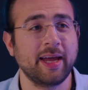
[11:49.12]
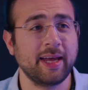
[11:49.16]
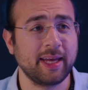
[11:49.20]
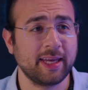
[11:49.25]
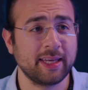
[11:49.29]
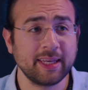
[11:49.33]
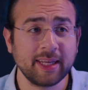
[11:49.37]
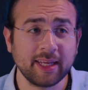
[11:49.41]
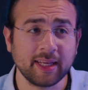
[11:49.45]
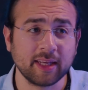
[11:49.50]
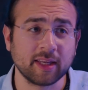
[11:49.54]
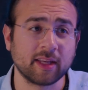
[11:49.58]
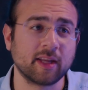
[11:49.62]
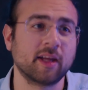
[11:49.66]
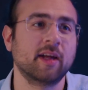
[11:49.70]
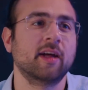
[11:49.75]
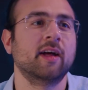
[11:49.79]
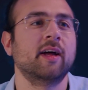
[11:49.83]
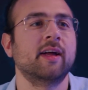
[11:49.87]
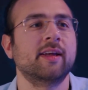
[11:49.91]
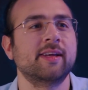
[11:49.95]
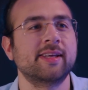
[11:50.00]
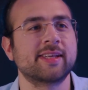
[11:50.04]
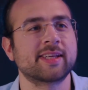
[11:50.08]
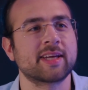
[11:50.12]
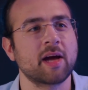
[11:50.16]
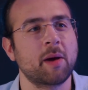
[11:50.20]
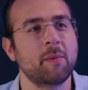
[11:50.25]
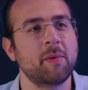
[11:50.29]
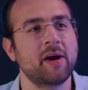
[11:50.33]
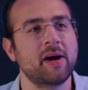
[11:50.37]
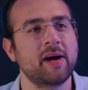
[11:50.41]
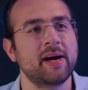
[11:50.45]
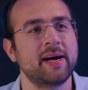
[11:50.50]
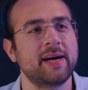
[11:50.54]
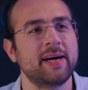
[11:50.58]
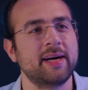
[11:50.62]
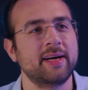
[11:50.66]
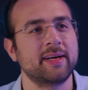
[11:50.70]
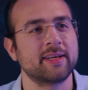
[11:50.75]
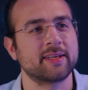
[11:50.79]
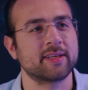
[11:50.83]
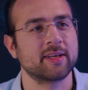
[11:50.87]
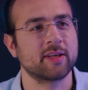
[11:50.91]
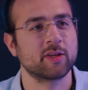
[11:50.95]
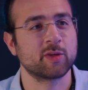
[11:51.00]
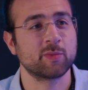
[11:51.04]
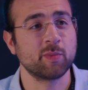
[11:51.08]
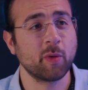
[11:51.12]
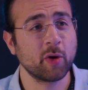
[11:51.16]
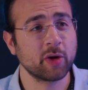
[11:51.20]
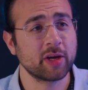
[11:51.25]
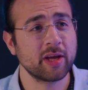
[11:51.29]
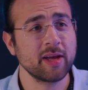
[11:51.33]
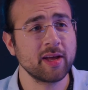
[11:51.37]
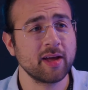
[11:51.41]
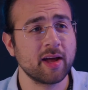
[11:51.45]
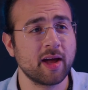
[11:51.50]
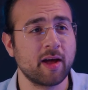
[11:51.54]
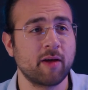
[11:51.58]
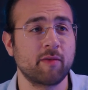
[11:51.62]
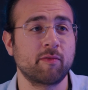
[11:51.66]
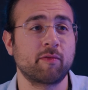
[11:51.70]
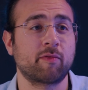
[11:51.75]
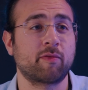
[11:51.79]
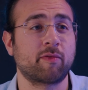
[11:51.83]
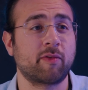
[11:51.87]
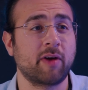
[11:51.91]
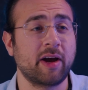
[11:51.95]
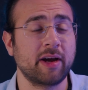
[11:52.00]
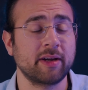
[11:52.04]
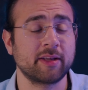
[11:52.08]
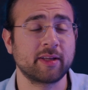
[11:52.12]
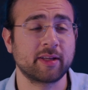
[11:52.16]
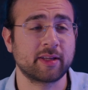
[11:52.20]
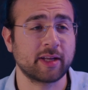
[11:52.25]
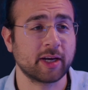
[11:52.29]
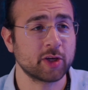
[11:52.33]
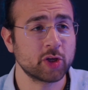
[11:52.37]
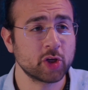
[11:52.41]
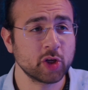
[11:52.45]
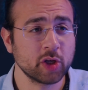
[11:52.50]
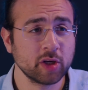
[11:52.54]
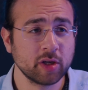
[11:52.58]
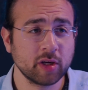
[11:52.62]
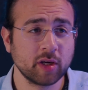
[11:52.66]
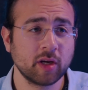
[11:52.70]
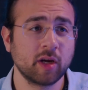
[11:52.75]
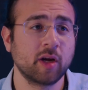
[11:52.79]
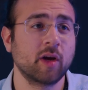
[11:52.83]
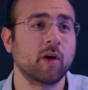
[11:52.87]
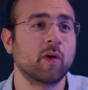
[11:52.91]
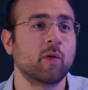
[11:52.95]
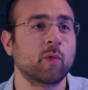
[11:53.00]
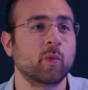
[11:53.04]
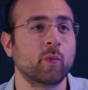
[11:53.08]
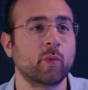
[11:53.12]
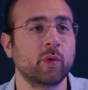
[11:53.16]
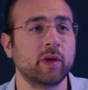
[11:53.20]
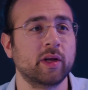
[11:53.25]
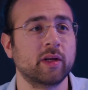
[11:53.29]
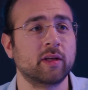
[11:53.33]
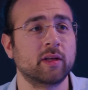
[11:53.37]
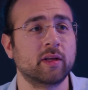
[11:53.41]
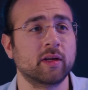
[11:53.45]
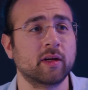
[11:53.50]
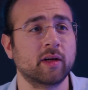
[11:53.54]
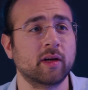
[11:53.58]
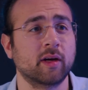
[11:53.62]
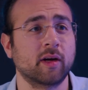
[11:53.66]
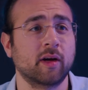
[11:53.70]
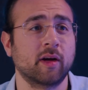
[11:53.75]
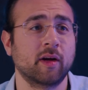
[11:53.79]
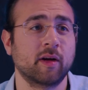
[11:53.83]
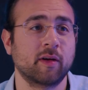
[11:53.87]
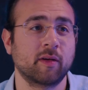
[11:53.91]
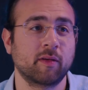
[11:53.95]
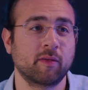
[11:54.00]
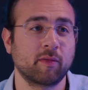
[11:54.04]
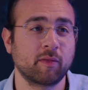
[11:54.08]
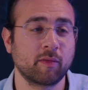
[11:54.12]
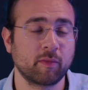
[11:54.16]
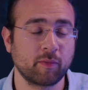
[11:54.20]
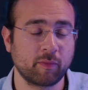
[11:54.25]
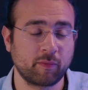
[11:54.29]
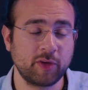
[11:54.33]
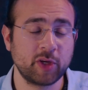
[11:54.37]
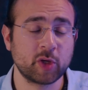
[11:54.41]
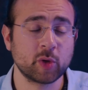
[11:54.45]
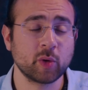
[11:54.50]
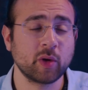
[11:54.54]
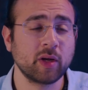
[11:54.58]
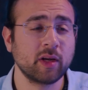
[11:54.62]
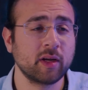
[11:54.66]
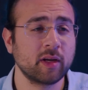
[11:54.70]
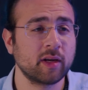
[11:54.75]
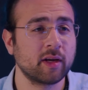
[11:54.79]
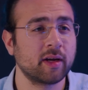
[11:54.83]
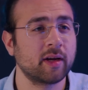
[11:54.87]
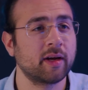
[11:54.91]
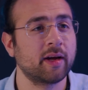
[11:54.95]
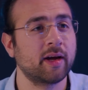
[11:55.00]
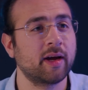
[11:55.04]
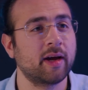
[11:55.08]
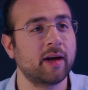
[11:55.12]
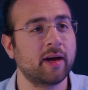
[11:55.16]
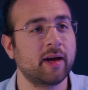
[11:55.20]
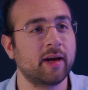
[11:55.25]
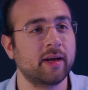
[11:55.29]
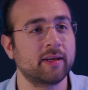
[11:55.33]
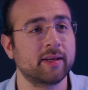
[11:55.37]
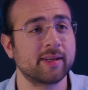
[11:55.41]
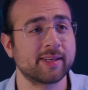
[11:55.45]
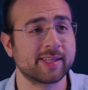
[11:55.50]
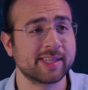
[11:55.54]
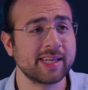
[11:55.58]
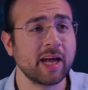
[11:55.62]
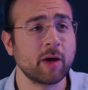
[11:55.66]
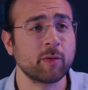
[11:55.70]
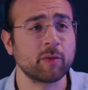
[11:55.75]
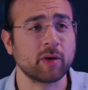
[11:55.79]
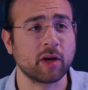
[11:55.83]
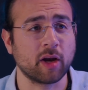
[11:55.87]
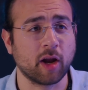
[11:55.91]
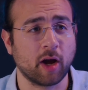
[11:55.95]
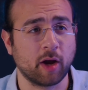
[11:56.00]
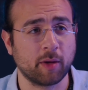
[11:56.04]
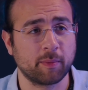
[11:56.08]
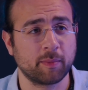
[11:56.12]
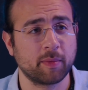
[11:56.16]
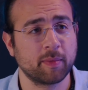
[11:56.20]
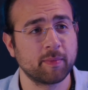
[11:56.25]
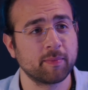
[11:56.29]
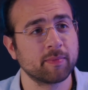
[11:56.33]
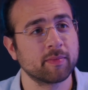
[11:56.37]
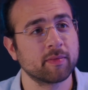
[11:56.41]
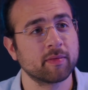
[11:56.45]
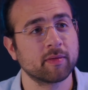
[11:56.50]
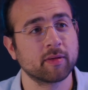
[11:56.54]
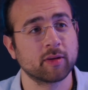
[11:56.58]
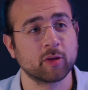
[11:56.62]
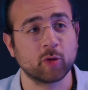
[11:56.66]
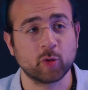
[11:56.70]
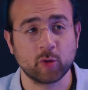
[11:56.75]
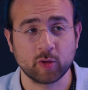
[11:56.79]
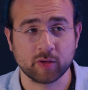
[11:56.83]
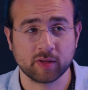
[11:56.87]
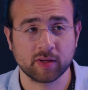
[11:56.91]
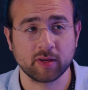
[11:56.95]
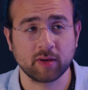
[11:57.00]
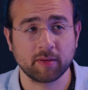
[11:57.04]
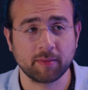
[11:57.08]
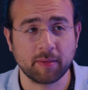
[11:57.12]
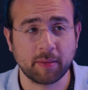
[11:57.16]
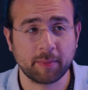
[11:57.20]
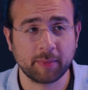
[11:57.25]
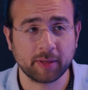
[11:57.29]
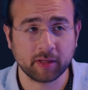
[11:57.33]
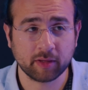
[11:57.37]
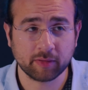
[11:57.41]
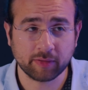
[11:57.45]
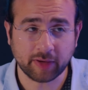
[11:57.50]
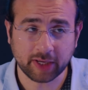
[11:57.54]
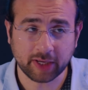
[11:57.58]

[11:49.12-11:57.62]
Indeed, this camera has smoking and fire detection with visual and sound alarm. Do you still remember this